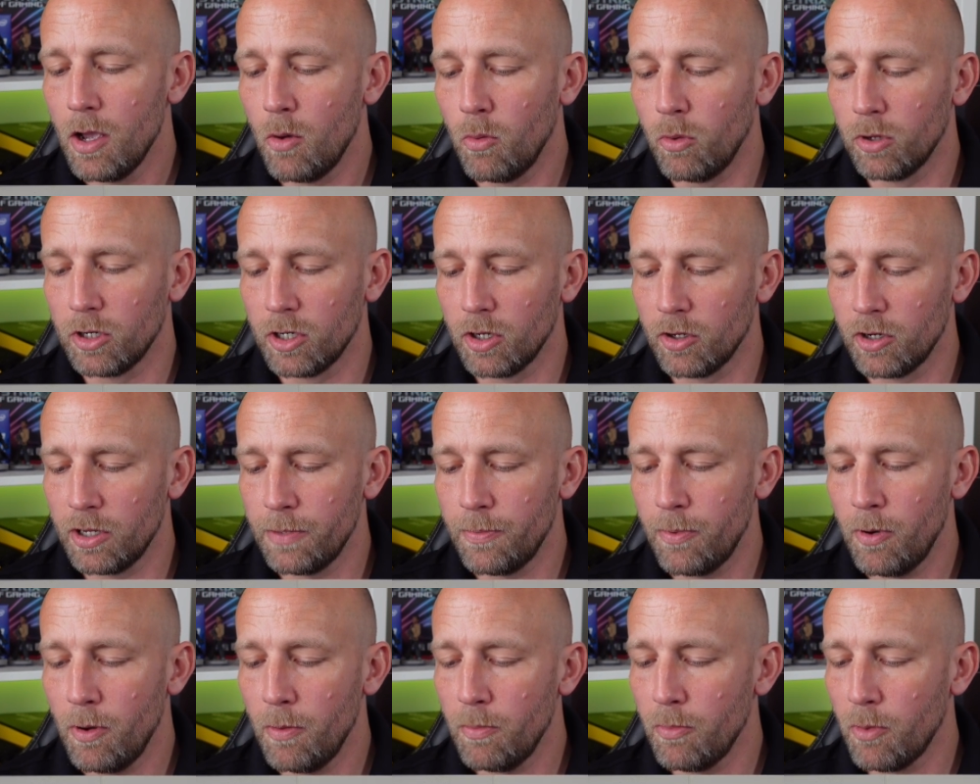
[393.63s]
1
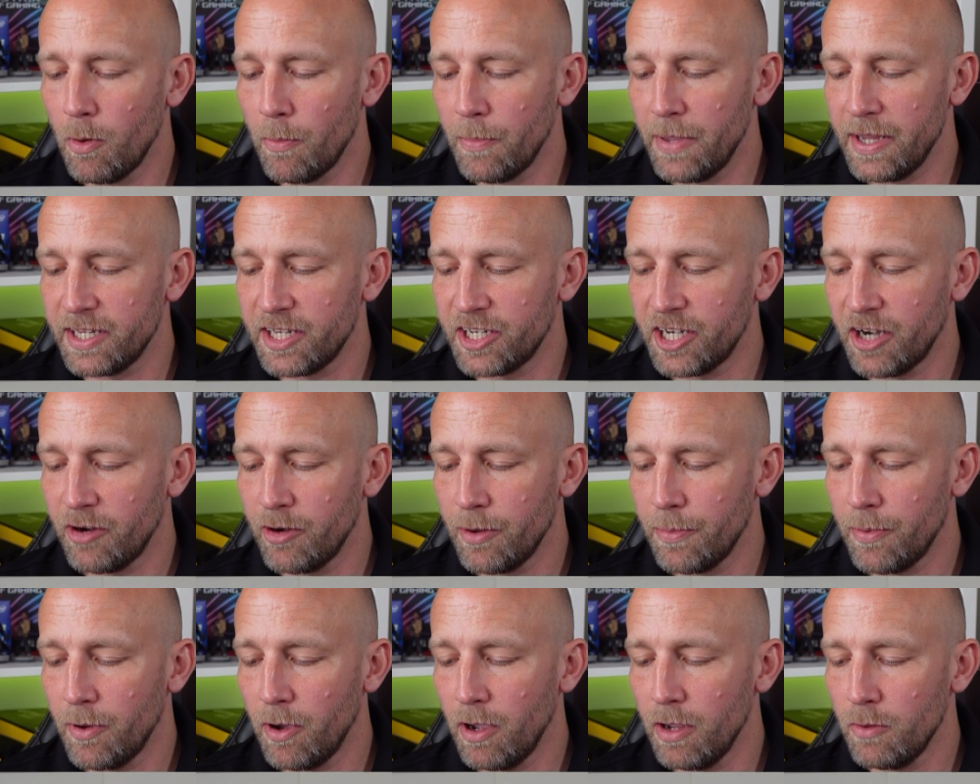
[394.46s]
lollipop, 1 piece of
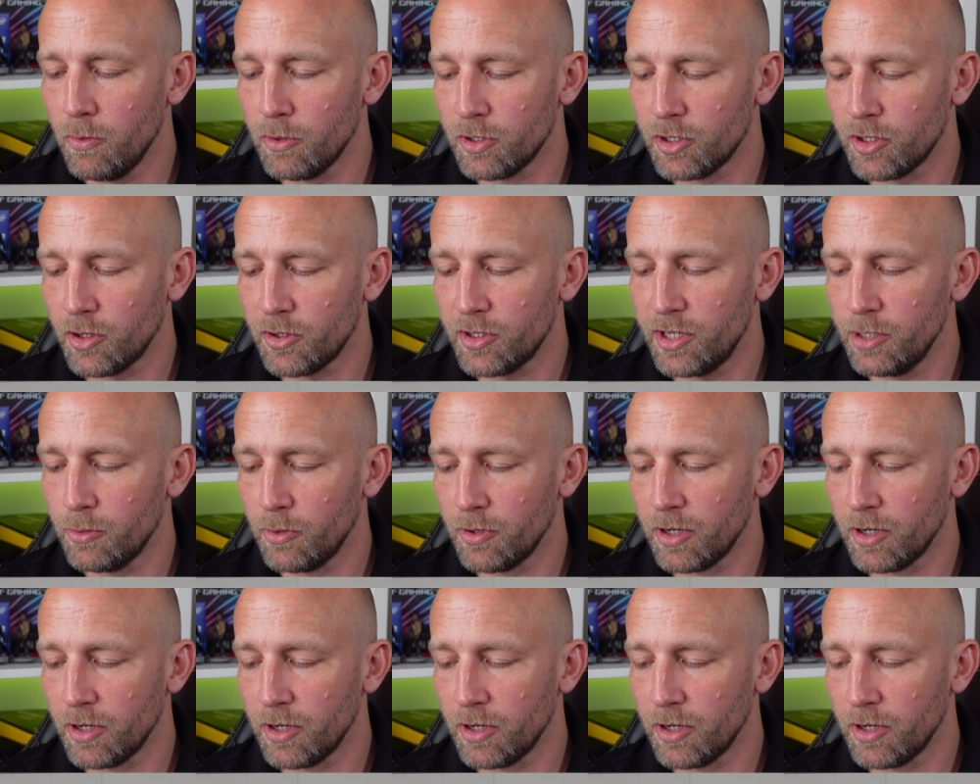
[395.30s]
cherry pie, 1 sausage,